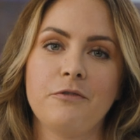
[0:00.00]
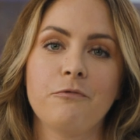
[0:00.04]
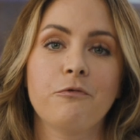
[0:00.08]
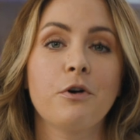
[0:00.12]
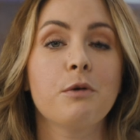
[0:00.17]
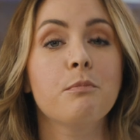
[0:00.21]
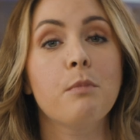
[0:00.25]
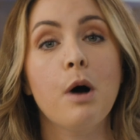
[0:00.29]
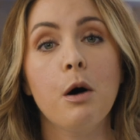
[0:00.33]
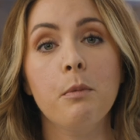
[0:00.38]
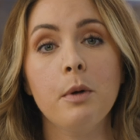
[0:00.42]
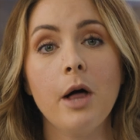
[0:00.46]
For
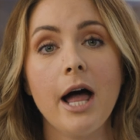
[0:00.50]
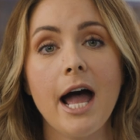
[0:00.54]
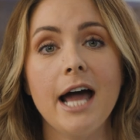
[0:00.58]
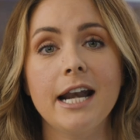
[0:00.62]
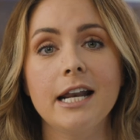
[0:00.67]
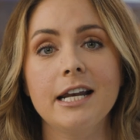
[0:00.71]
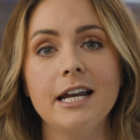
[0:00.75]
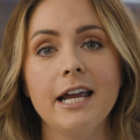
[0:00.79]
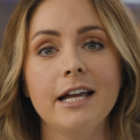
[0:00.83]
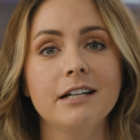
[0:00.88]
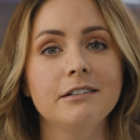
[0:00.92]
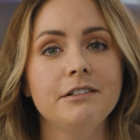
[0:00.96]
mobile
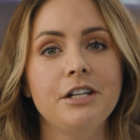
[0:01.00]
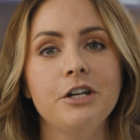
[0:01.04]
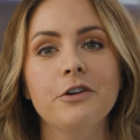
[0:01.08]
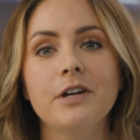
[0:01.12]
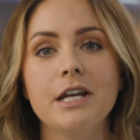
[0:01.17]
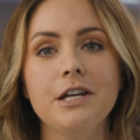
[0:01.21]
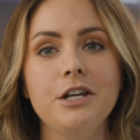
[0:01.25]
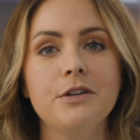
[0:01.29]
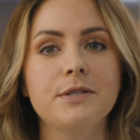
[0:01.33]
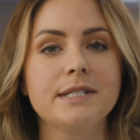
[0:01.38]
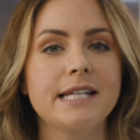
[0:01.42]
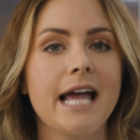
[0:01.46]
editing, you
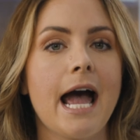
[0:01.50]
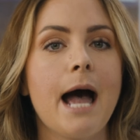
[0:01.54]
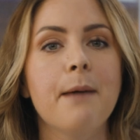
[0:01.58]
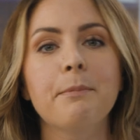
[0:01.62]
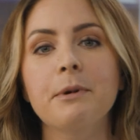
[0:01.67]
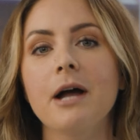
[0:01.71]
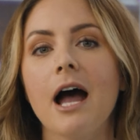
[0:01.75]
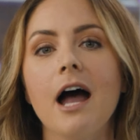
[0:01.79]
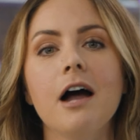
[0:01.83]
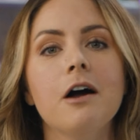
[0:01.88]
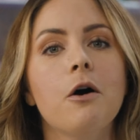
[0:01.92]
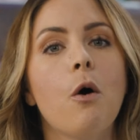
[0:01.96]
can use
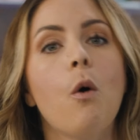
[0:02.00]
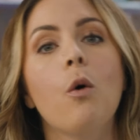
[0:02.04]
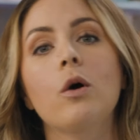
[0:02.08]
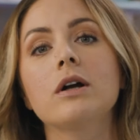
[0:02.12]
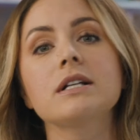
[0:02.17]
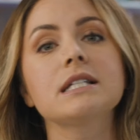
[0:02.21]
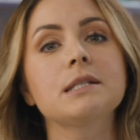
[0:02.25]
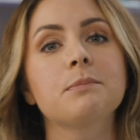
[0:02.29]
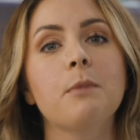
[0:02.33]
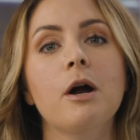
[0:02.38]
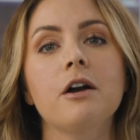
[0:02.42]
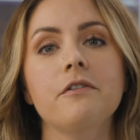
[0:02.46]
CapCut or
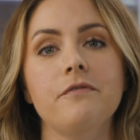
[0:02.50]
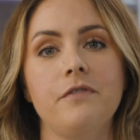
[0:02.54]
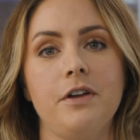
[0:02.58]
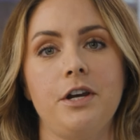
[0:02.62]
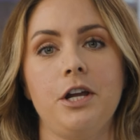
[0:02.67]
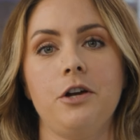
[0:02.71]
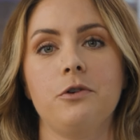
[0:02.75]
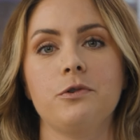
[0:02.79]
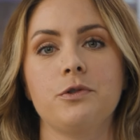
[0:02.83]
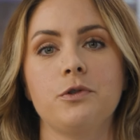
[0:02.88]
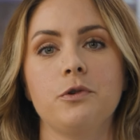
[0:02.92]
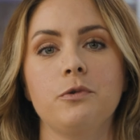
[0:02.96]
Smart
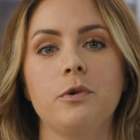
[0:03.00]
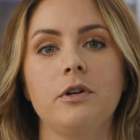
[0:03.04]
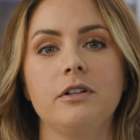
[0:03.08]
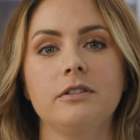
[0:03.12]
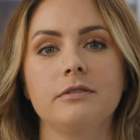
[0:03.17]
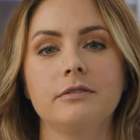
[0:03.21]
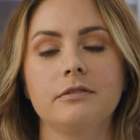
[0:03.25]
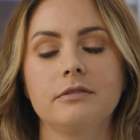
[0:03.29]
Video Tool.